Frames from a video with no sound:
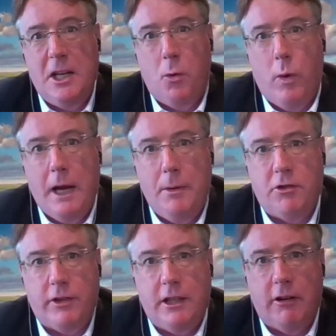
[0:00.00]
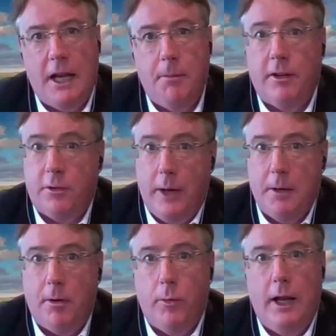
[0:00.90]
in the way we treat our animals, so
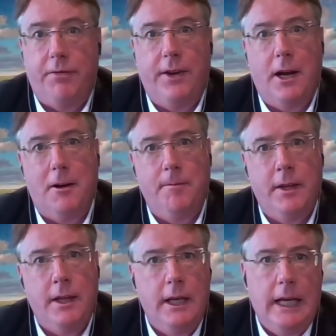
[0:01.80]
animal welfare,